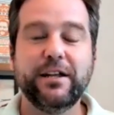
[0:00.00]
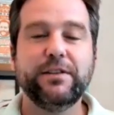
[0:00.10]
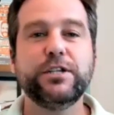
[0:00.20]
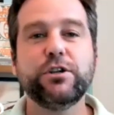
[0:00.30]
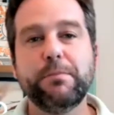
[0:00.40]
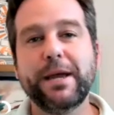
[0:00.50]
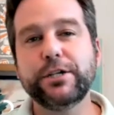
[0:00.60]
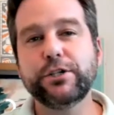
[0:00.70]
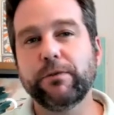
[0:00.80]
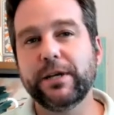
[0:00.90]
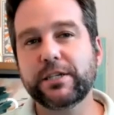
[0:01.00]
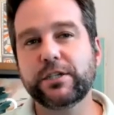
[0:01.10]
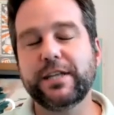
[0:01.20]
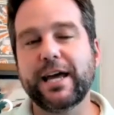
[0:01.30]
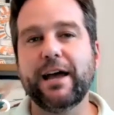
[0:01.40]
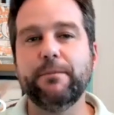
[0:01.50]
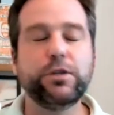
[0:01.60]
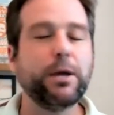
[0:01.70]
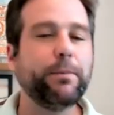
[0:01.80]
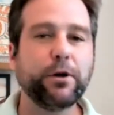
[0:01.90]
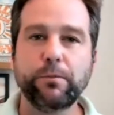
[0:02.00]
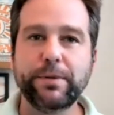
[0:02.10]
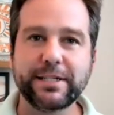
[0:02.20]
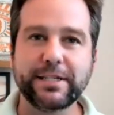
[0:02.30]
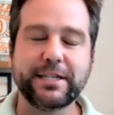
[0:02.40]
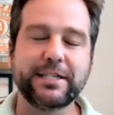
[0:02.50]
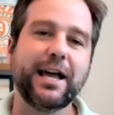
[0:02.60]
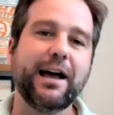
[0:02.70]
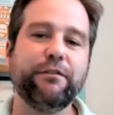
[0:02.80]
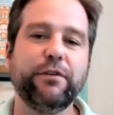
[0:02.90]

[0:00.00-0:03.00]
These are major risks that typical businesses have.